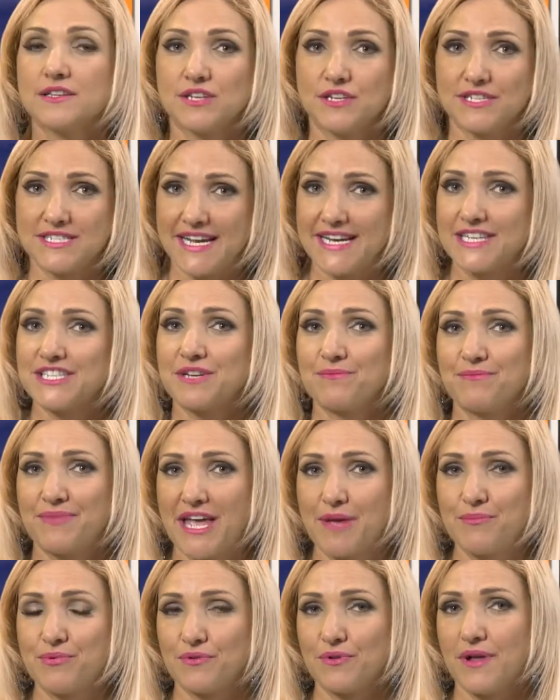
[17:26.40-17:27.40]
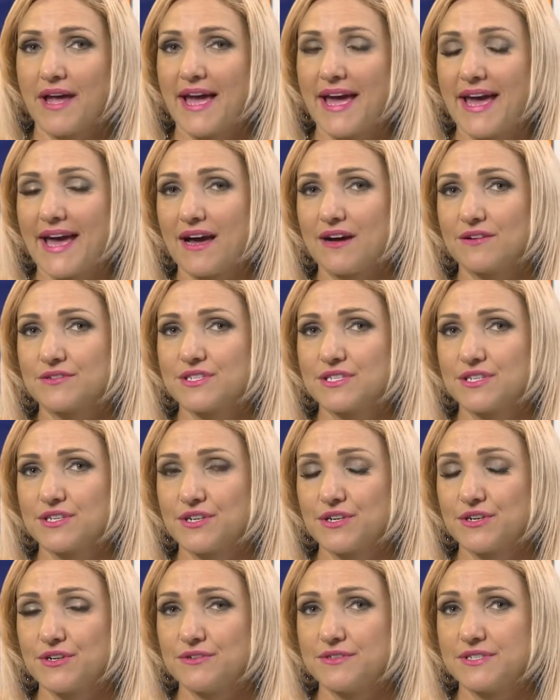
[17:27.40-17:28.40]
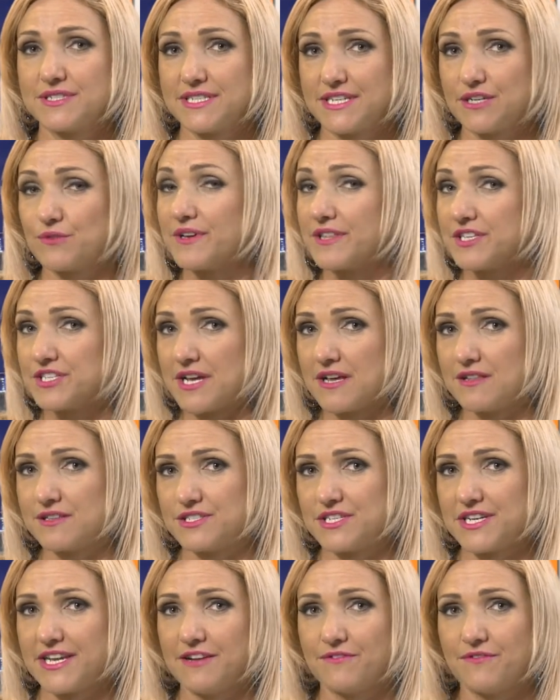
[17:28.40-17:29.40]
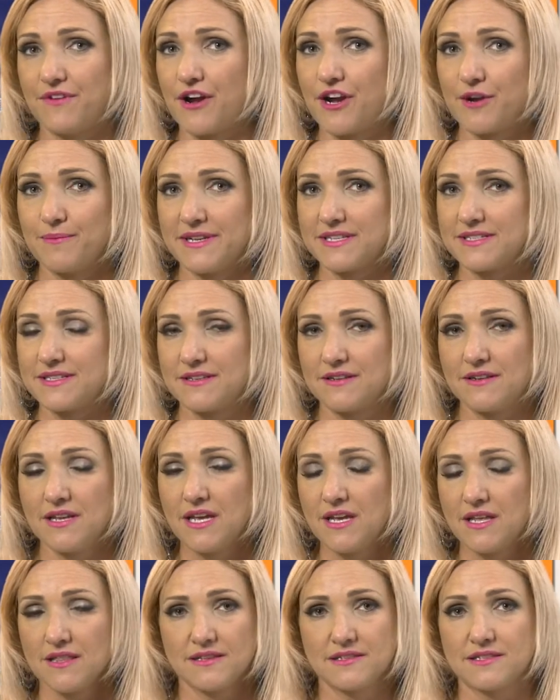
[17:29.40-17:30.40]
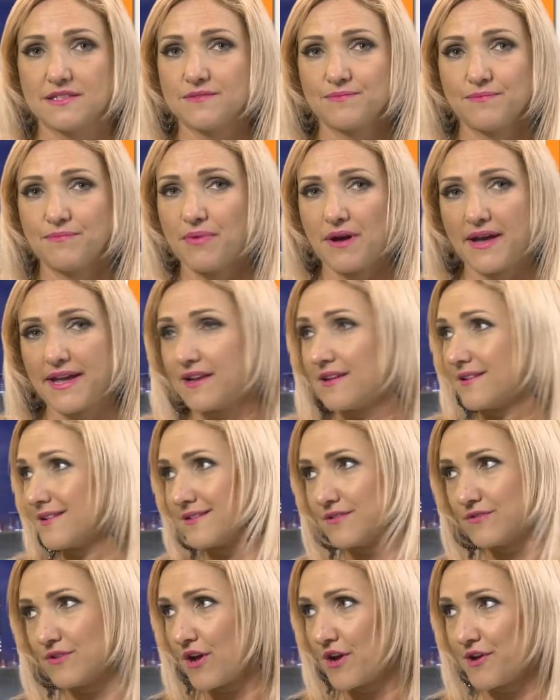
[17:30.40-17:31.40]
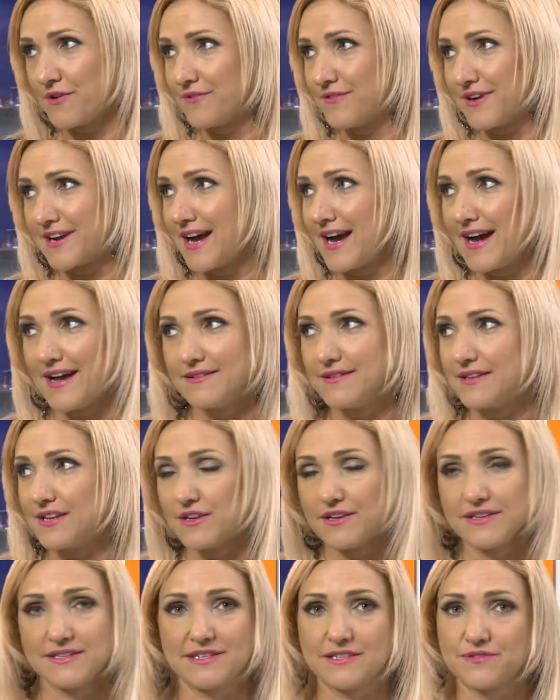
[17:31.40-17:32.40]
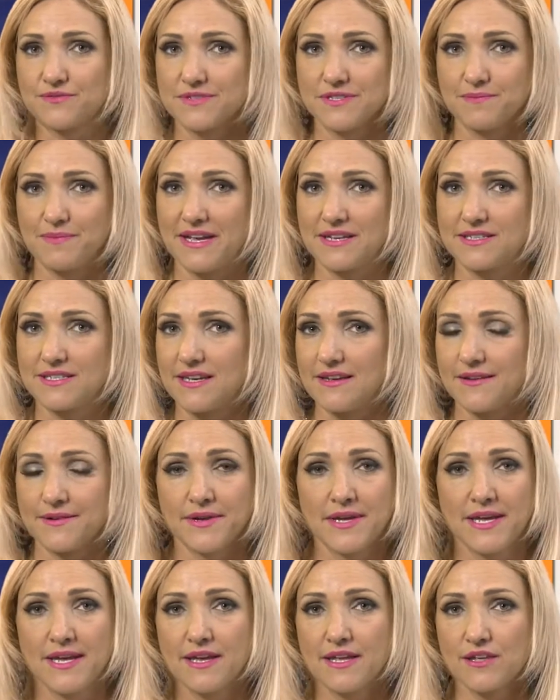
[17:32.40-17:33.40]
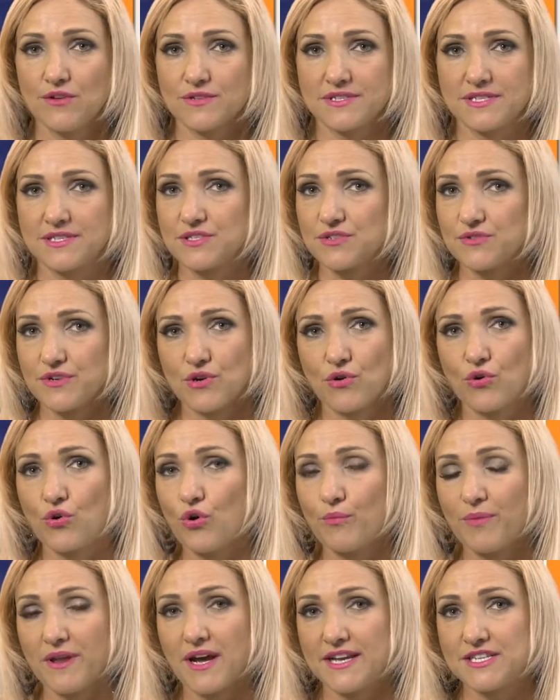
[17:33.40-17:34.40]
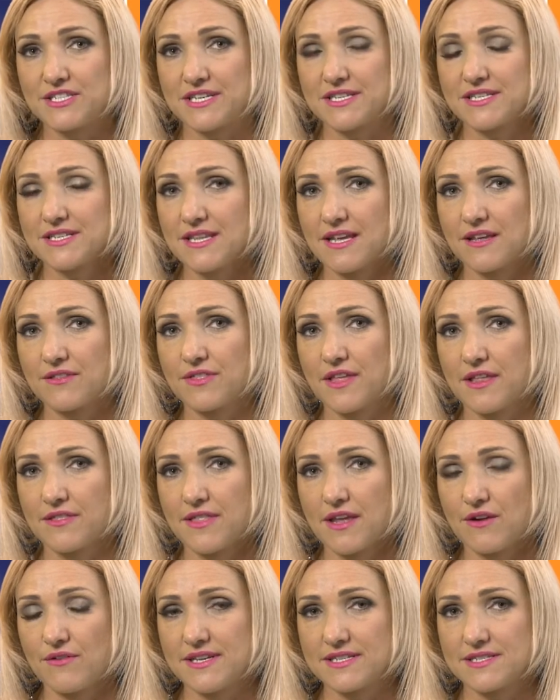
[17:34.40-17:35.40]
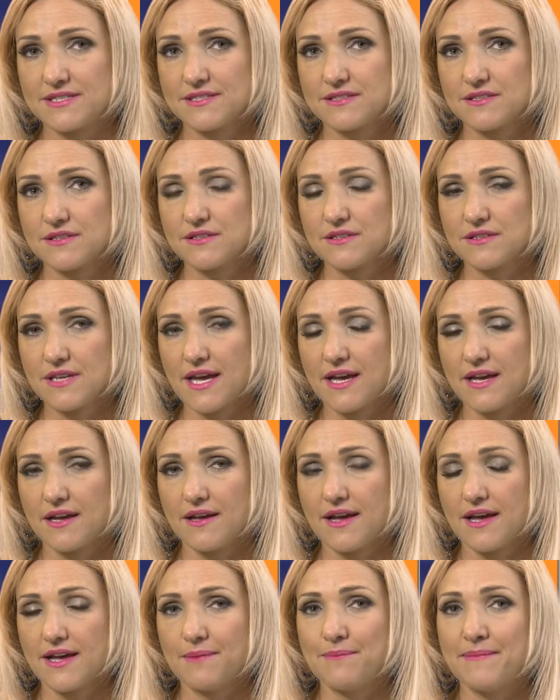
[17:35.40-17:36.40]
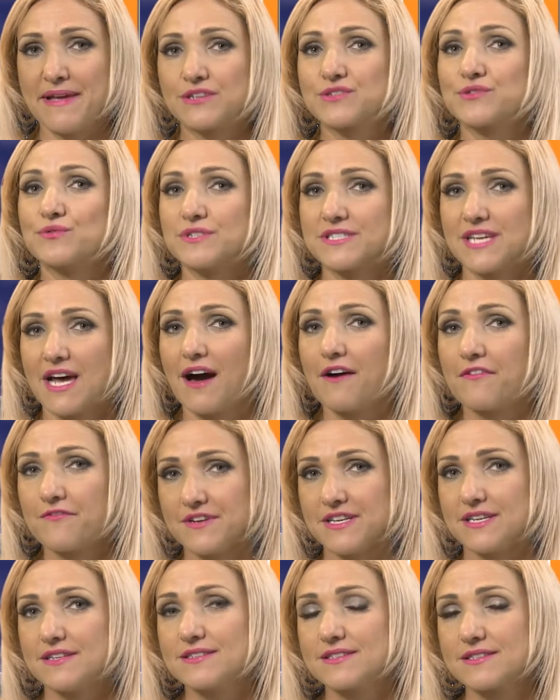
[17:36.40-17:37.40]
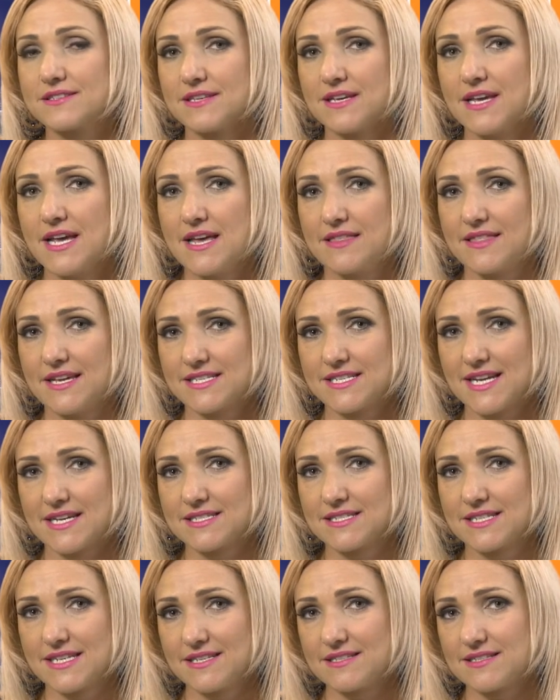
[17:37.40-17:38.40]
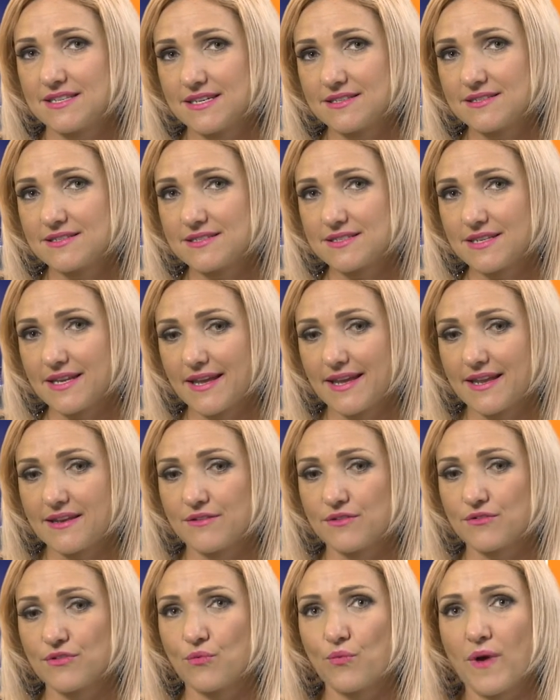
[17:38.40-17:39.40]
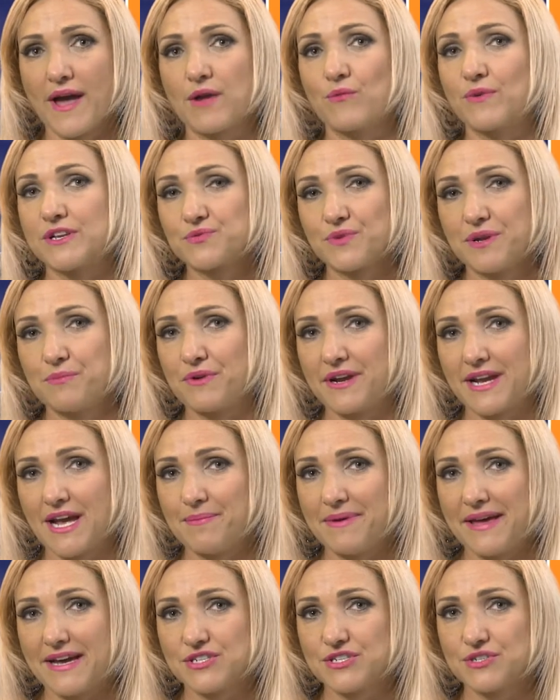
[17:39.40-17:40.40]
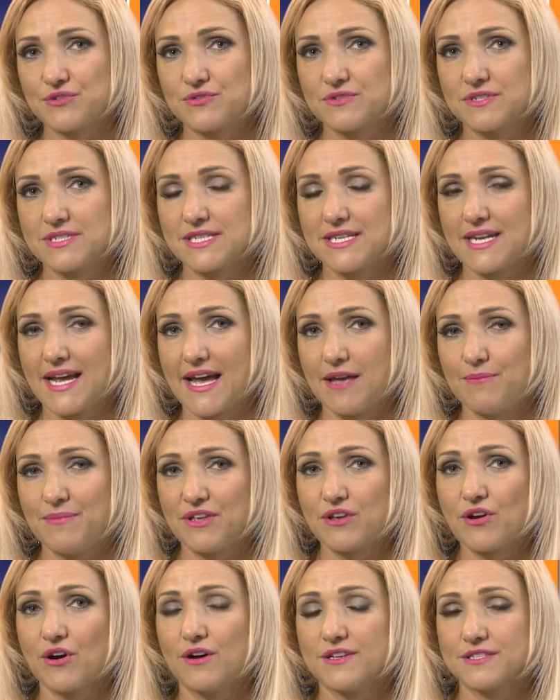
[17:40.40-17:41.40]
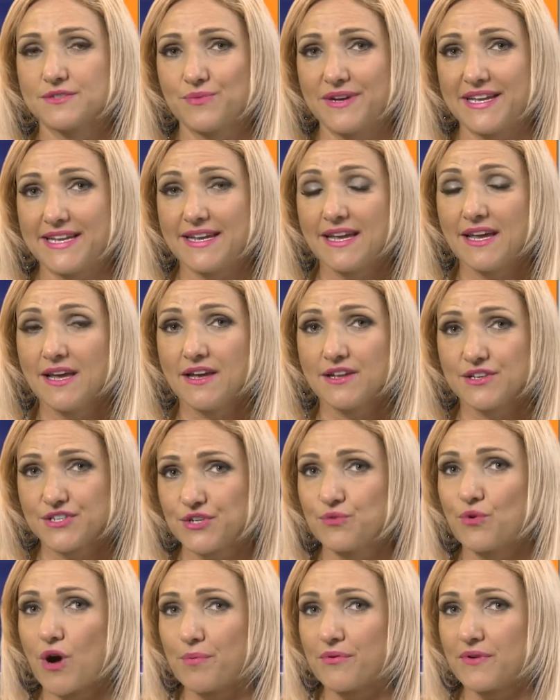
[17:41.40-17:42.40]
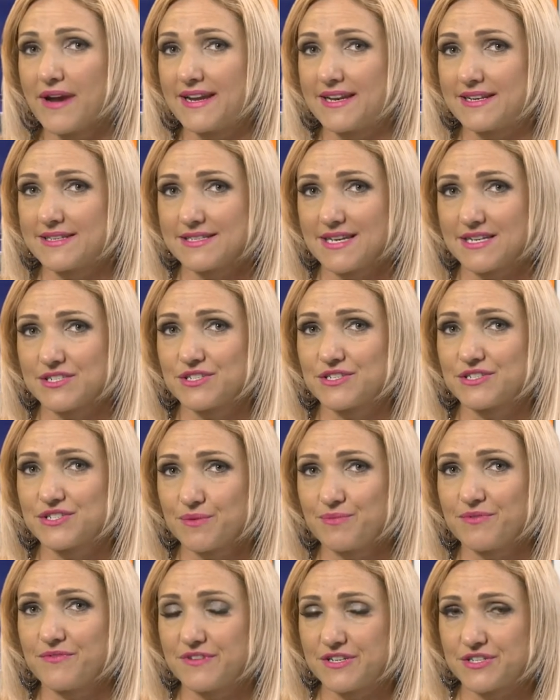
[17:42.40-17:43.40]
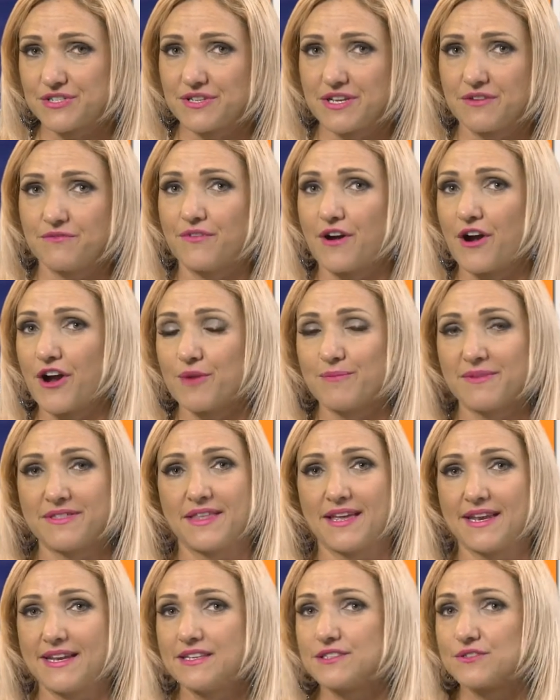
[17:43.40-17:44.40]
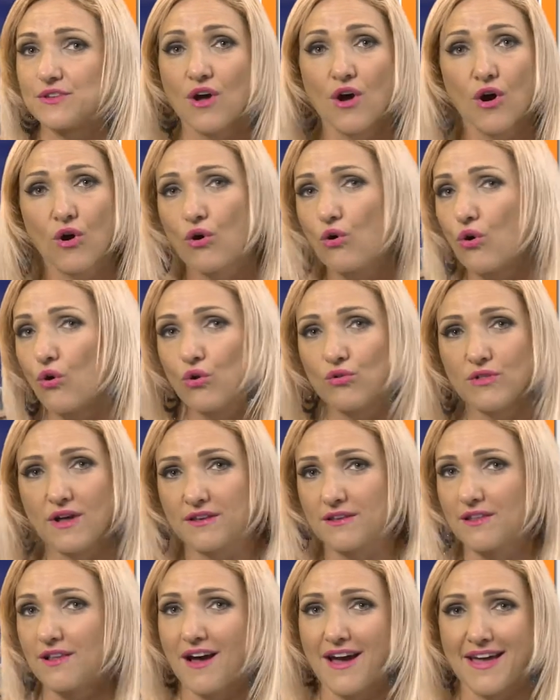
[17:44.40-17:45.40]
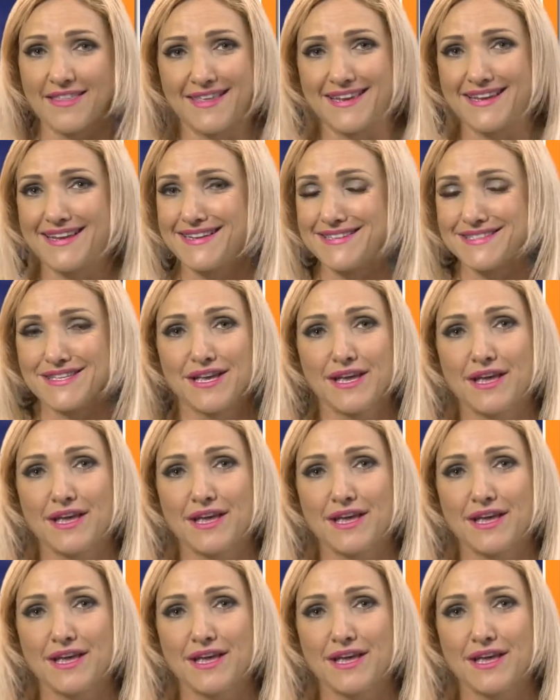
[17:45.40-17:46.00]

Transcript: So teaching people how to deal with challenging environments, and this is by no regard, disrespecting your sister at all, but I just think that there is a mental toughness that doesn't exist in the way in which we bring up our children today because we do operate in such a superficial environment that is all online, that is